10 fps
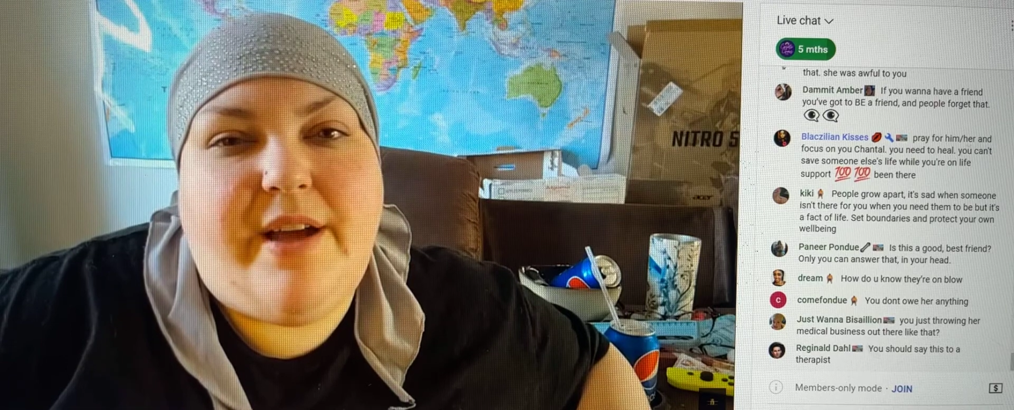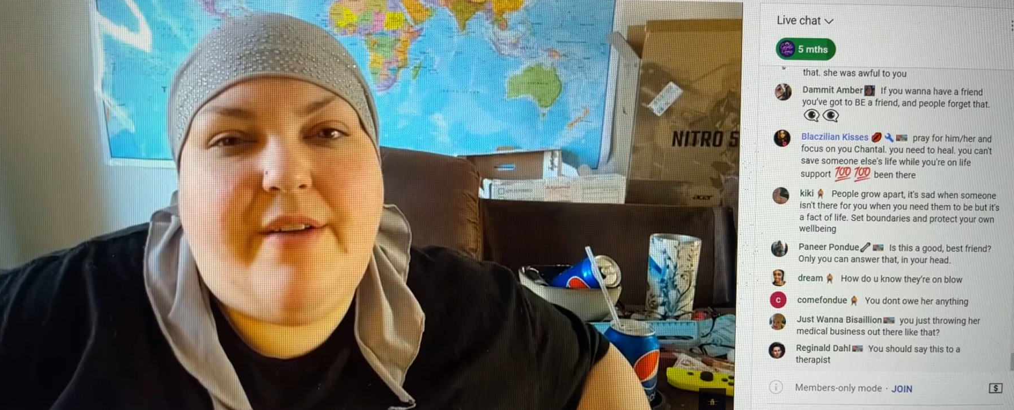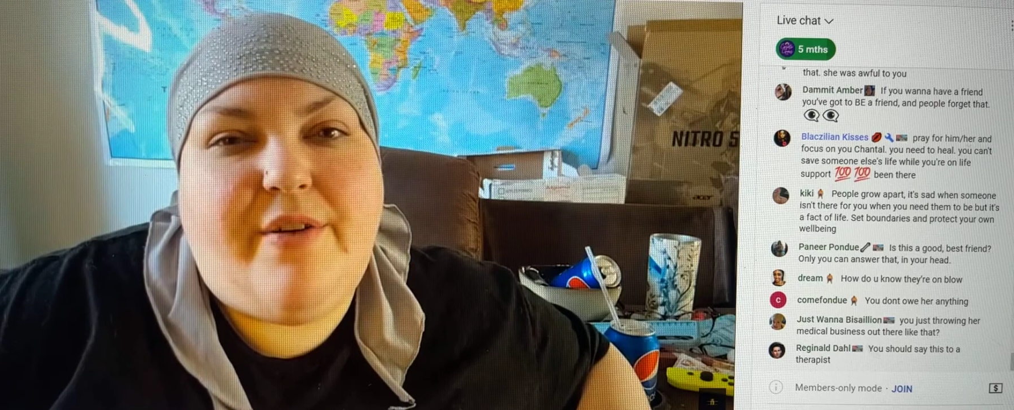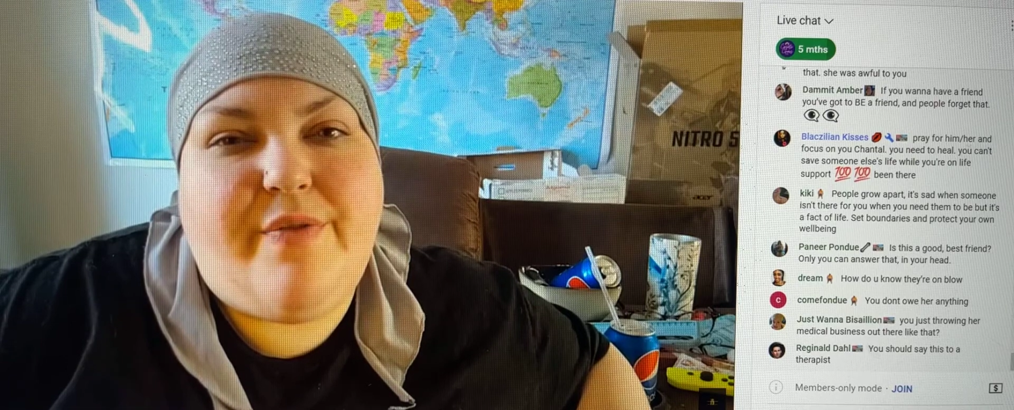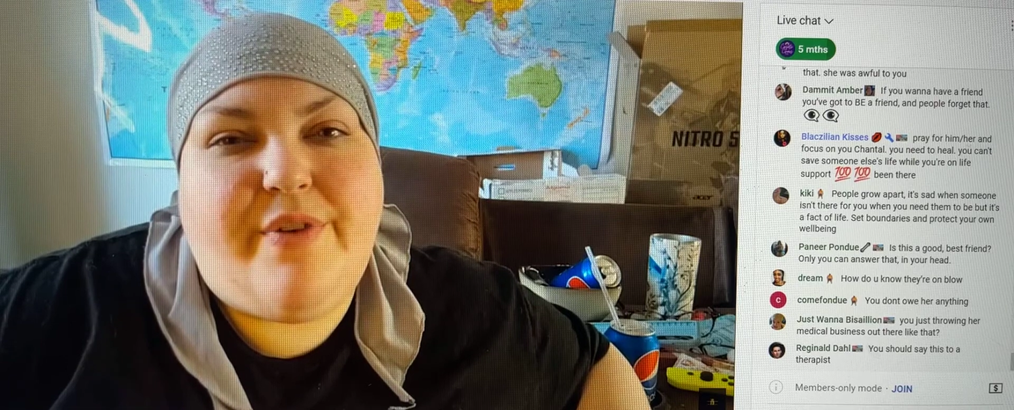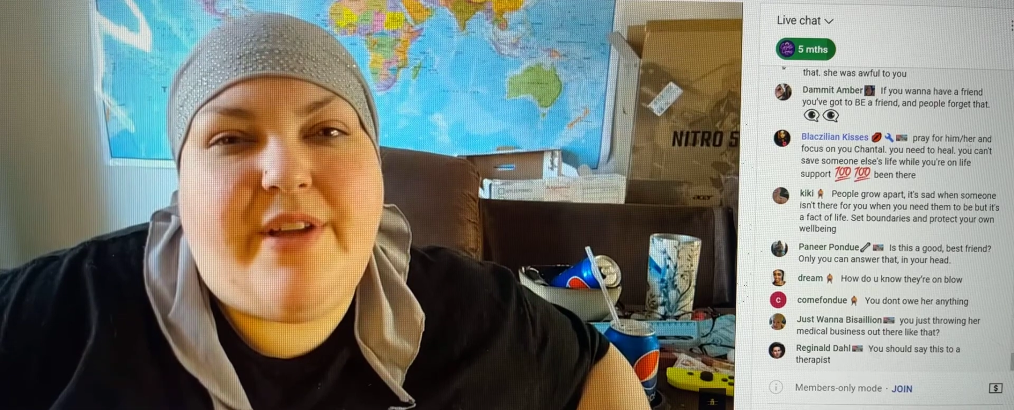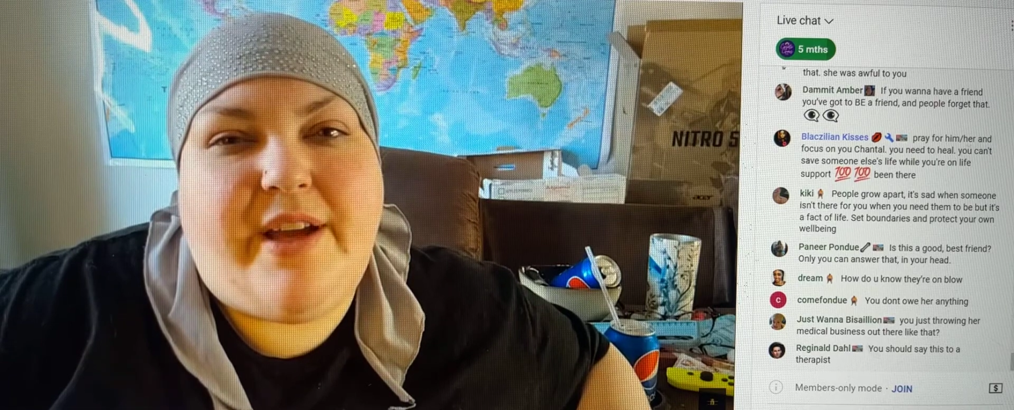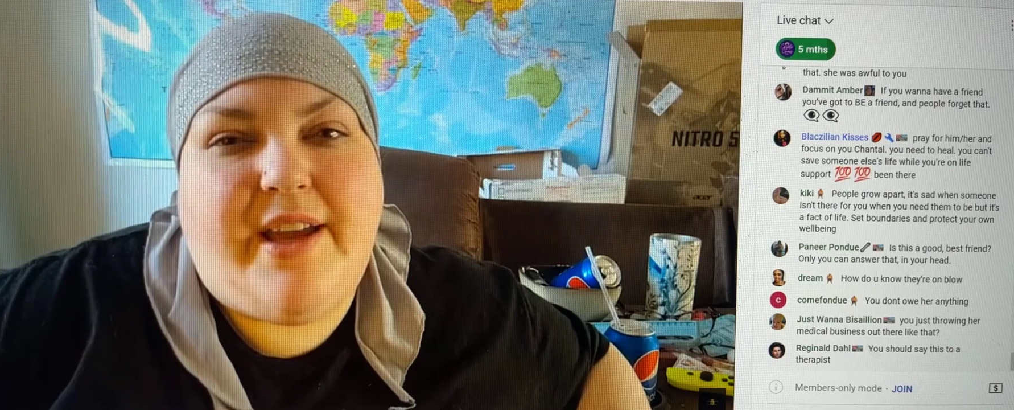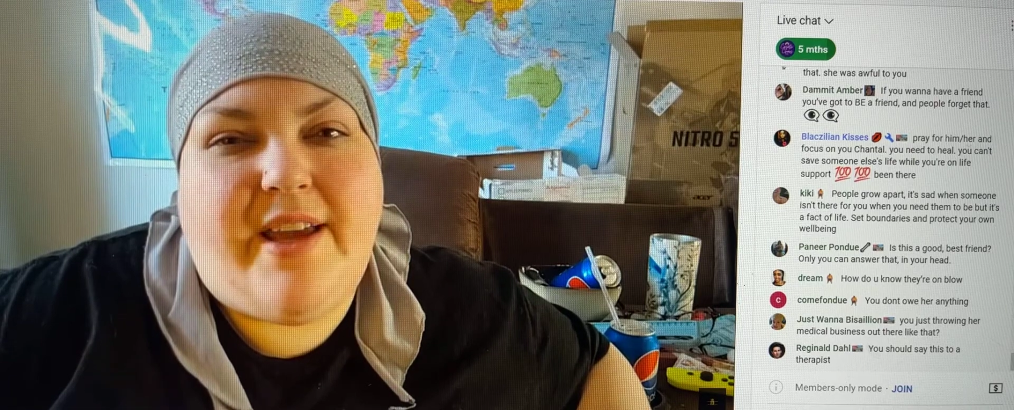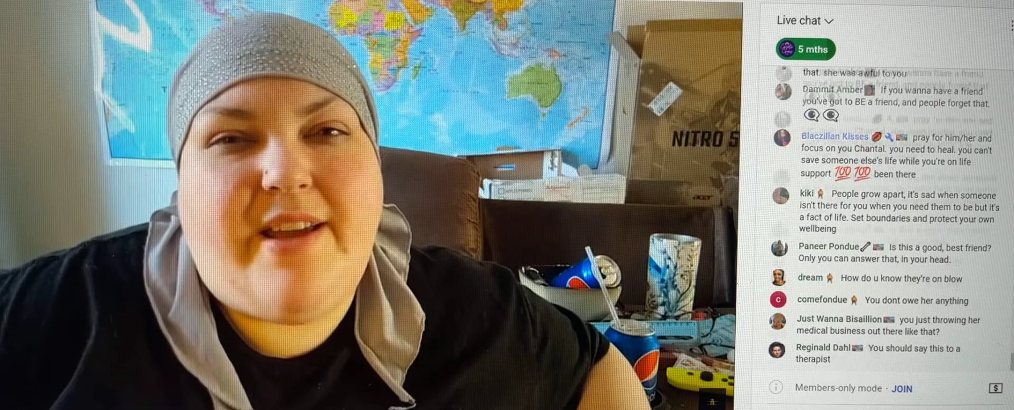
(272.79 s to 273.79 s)
I don't feel like
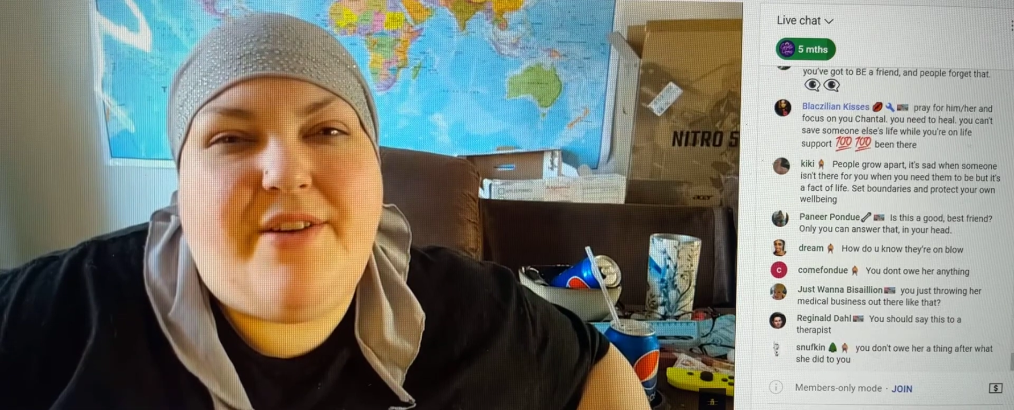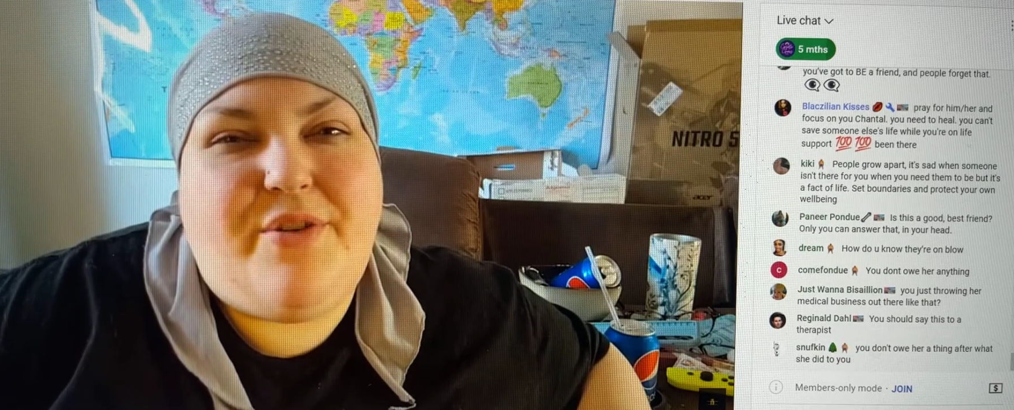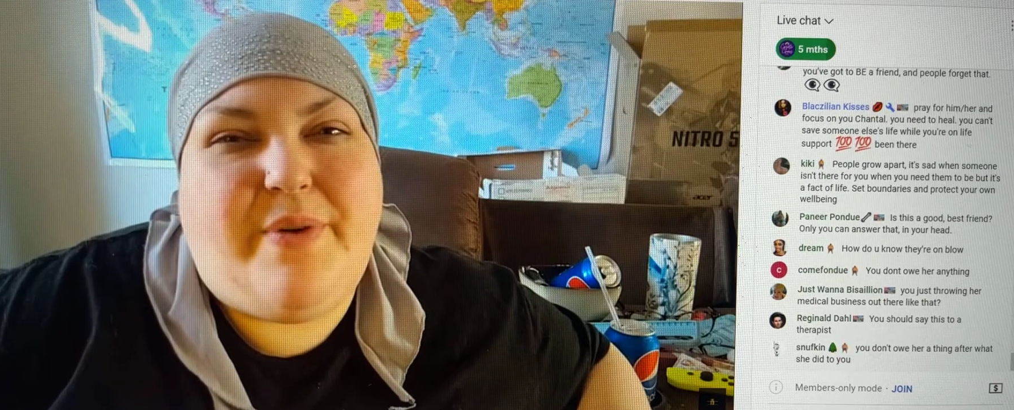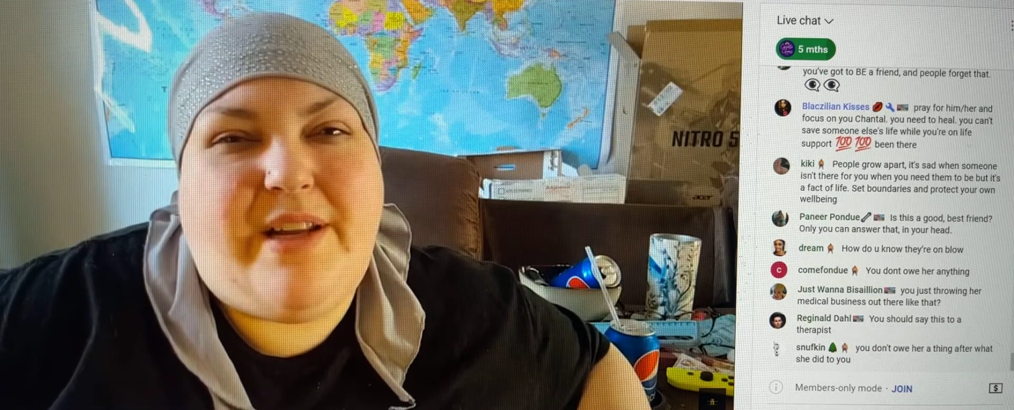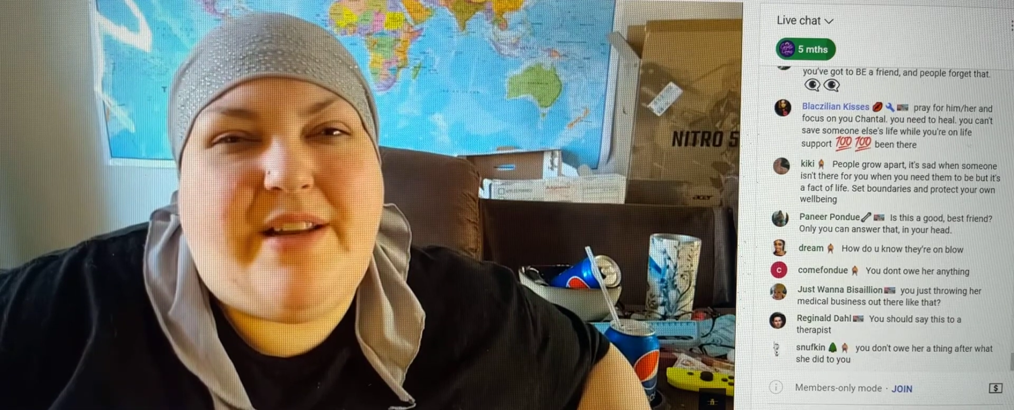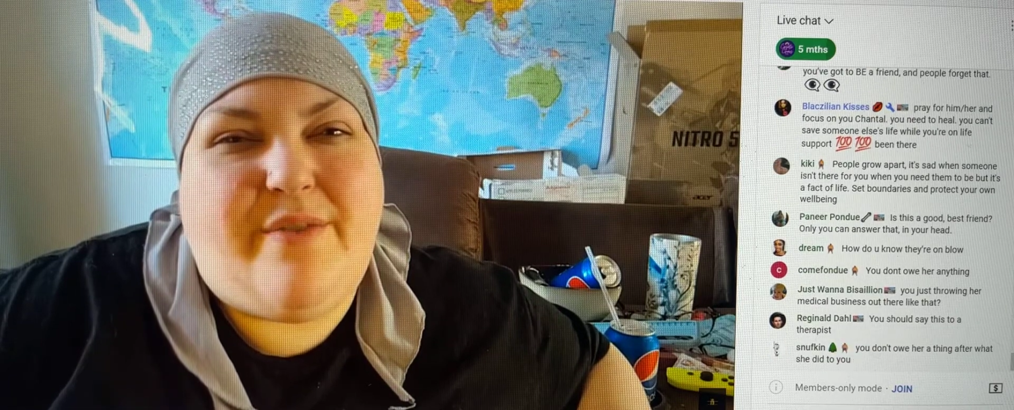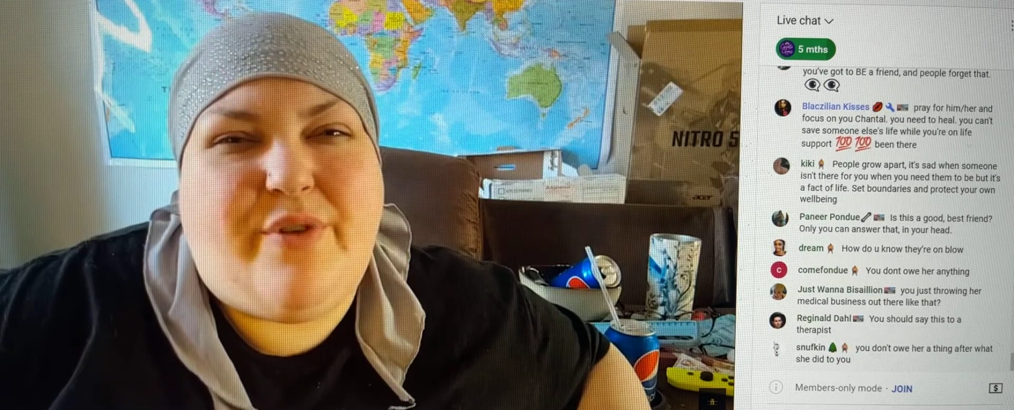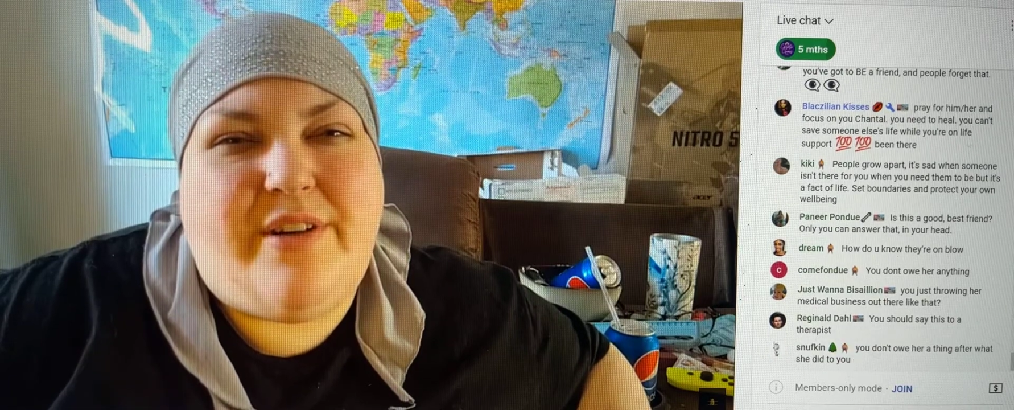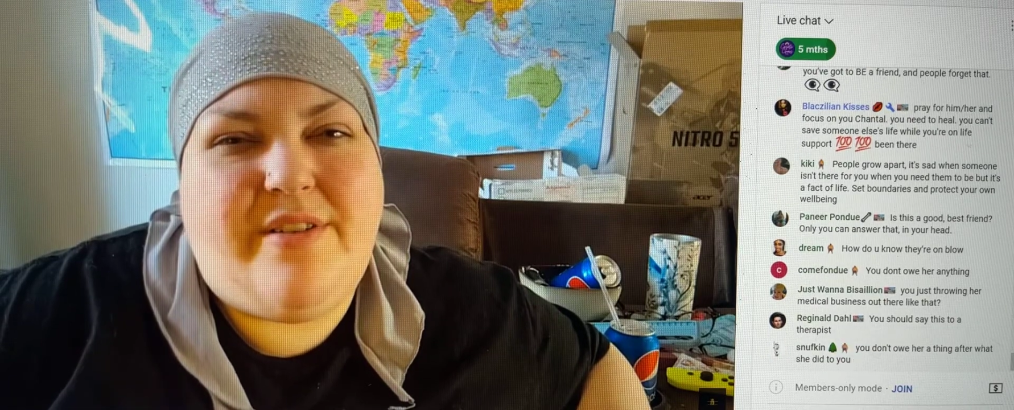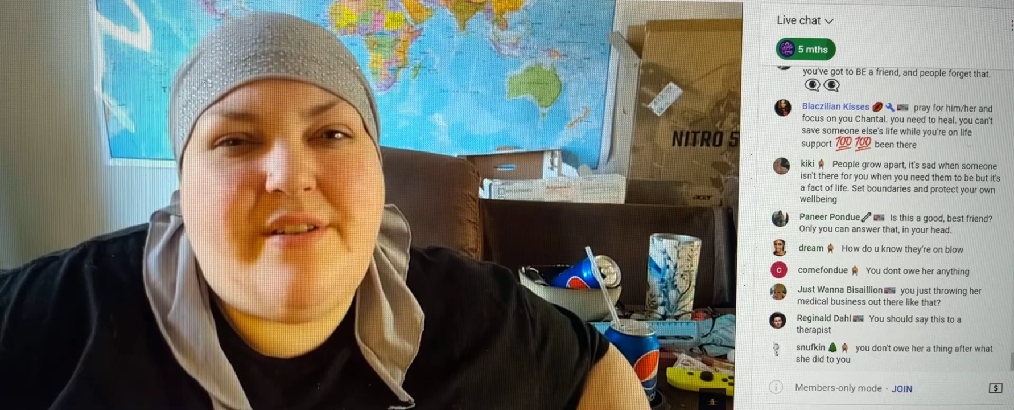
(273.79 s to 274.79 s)
I can do any
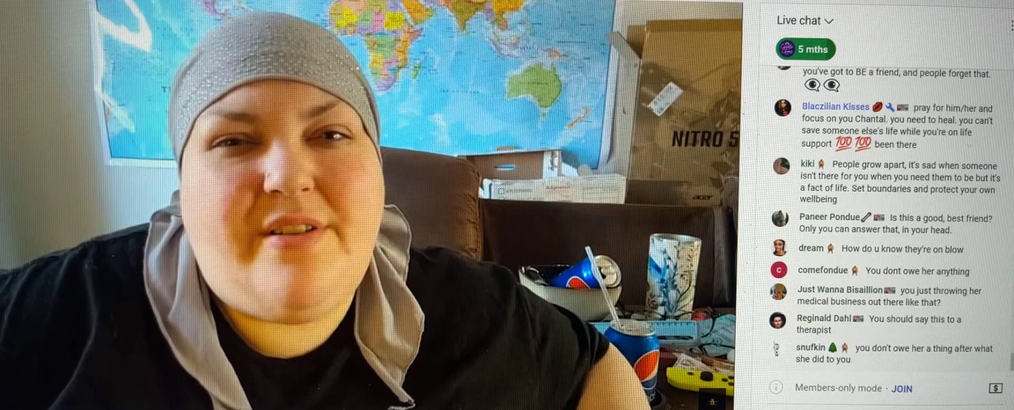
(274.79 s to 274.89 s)
different.